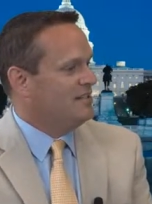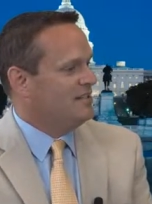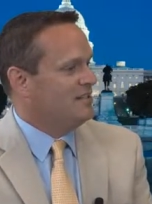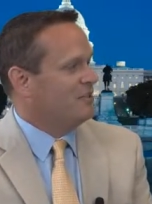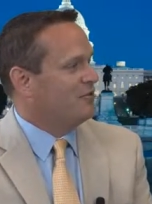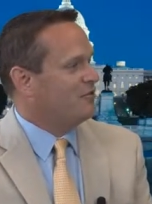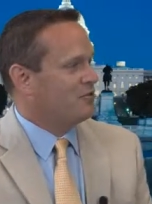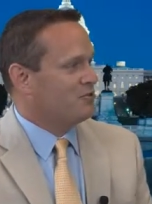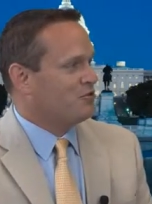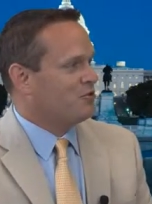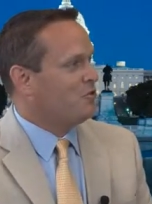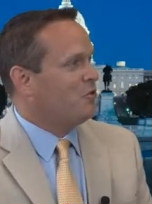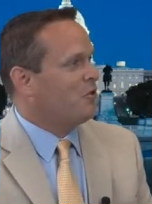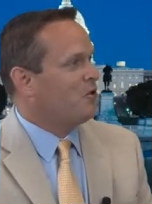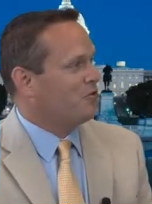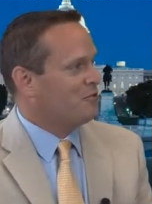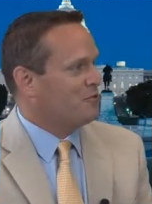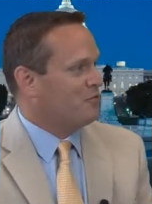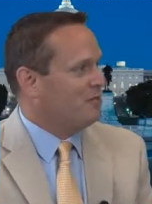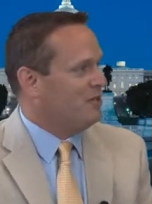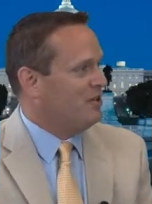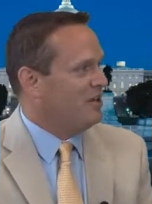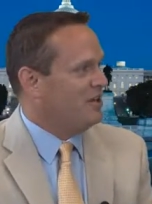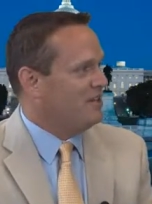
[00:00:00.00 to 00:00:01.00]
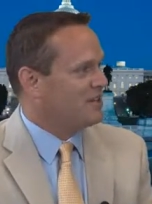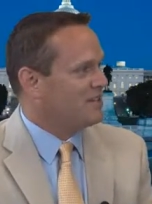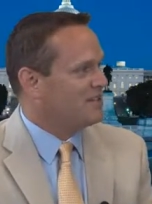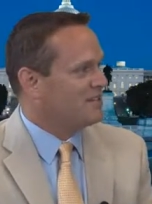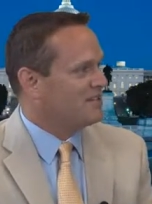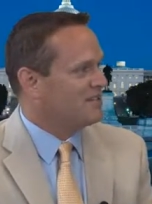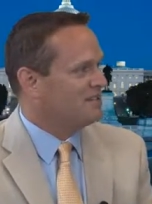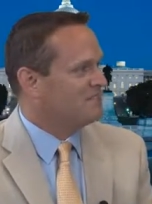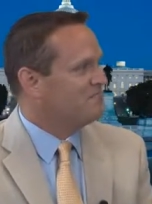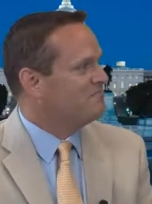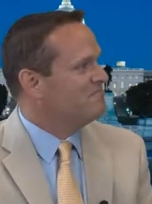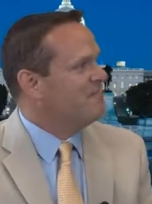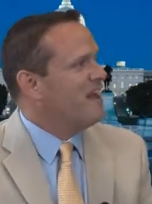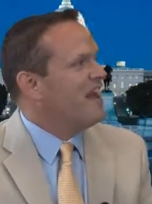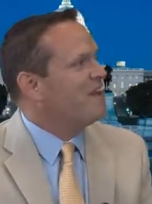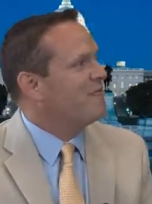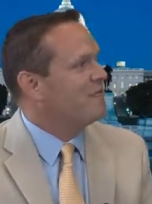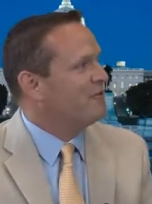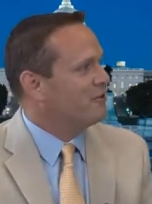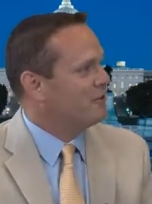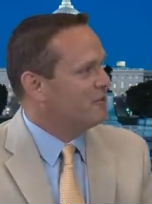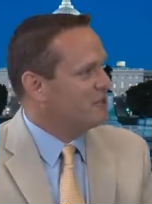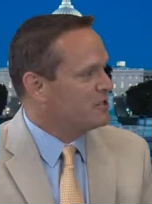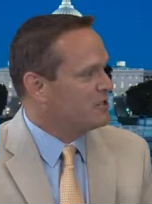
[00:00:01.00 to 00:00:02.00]
The other 200 plus
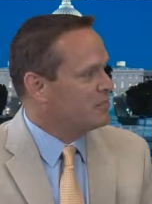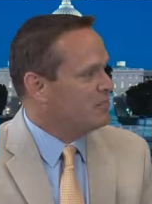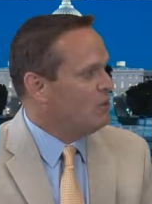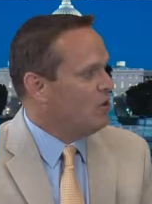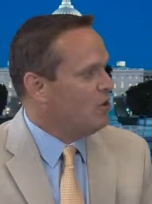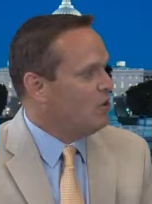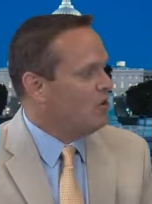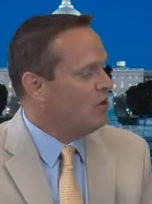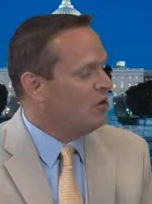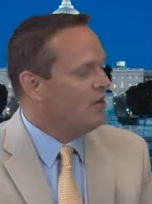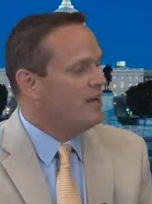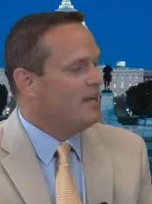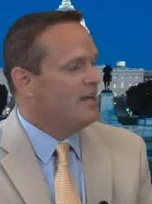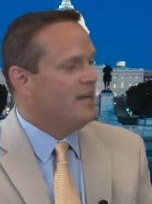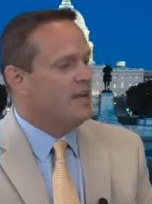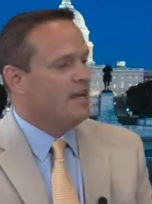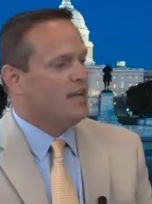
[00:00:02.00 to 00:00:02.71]
have very small.